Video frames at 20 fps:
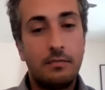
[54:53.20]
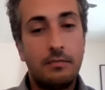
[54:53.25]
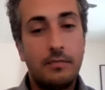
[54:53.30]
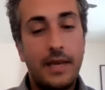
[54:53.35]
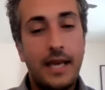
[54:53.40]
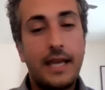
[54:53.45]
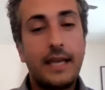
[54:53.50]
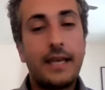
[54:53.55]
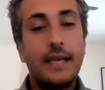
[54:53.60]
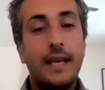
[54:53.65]

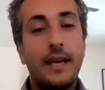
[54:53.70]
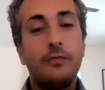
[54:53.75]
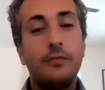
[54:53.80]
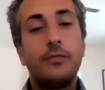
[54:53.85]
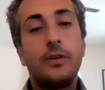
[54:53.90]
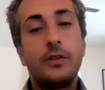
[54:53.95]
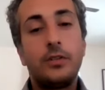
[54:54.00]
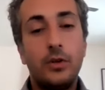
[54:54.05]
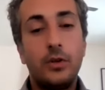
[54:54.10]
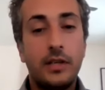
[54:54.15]
make an
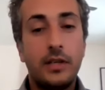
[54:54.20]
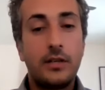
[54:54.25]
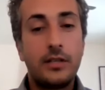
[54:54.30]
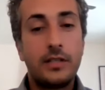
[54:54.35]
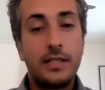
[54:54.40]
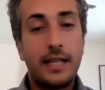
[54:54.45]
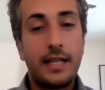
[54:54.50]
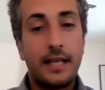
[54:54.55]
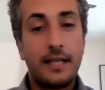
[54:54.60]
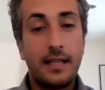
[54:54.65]
effort to
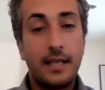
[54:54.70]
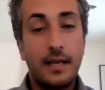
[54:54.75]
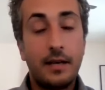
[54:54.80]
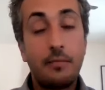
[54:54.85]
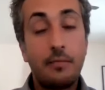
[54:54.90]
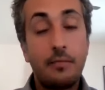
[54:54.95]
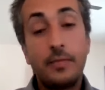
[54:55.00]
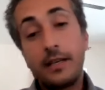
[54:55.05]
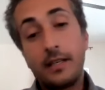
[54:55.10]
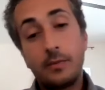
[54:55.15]
understand
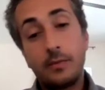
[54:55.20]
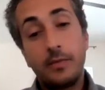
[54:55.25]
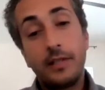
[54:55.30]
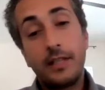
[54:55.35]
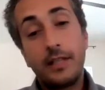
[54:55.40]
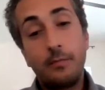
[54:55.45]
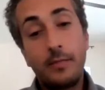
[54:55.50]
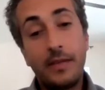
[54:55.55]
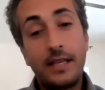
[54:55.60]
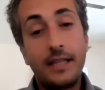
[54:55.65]
them because
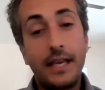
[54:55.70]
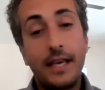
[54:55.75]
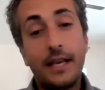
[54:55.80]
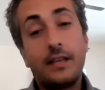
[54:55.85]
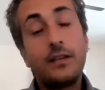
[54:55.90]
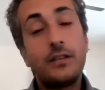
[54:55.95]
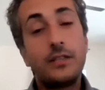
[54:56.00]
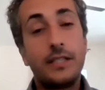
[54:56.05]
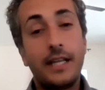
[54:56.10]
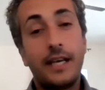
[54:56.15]
believe me they
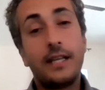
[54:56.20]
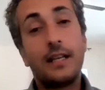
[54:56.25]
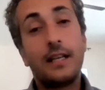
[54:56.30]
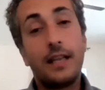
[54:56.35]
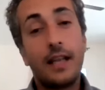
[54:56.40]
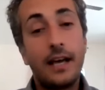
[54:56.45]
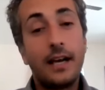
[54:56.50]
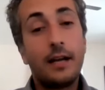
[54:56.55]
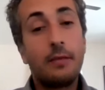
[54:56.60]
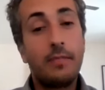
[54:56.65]
understand a
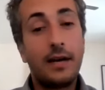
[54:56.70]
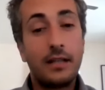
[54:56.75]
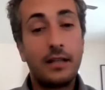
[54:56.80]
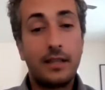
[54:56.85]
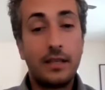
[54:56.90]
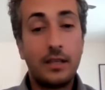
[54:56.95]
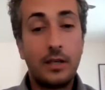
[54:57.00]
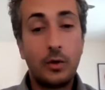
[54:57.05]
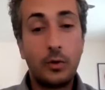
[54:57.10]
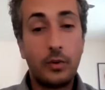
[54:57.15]
lot about
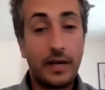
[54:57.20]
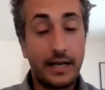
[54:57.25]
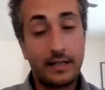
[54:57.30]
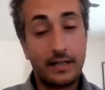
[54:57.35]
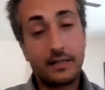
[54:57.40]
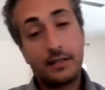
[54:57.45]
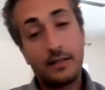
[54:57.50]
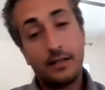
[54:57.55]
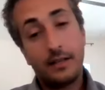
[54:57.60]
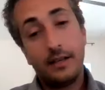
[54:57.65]
the
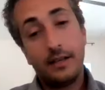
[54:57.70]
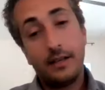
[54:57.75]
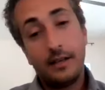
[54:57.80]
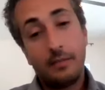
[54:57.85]
US.